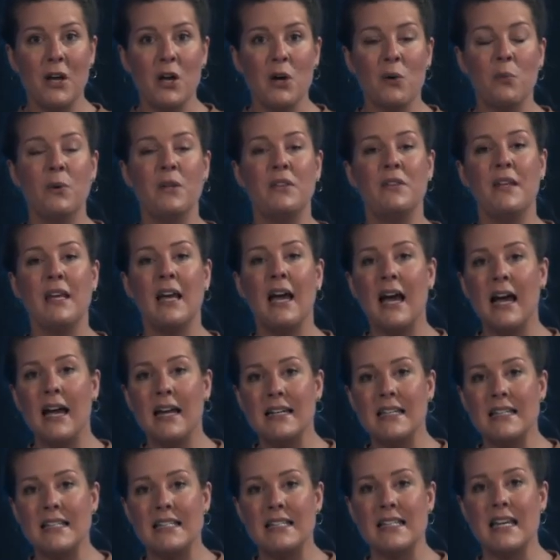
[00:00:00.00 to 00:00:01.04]
with the
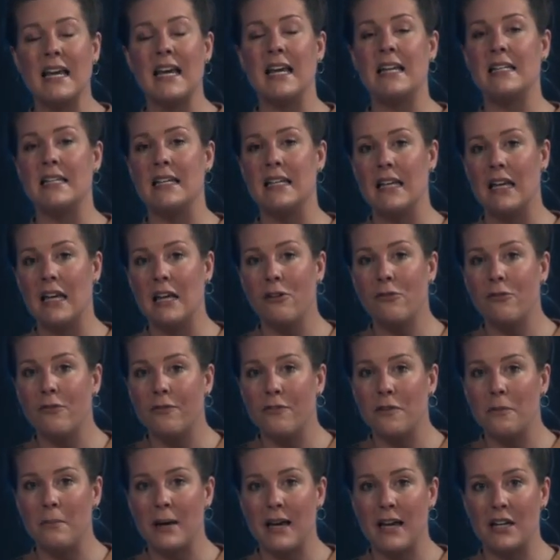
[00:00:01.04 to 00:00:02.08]
understanding,
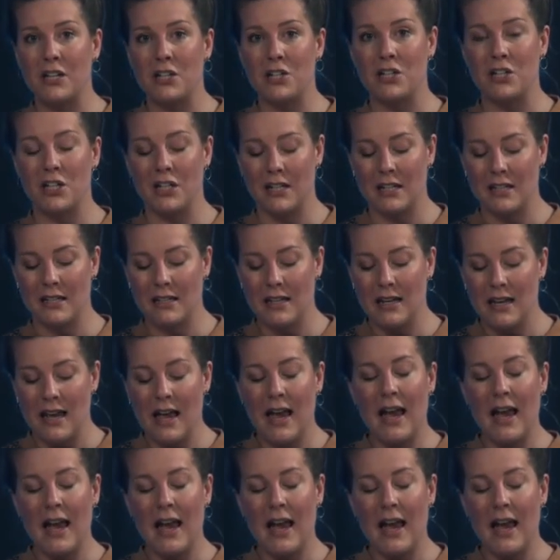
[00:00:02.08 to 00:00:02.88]
information,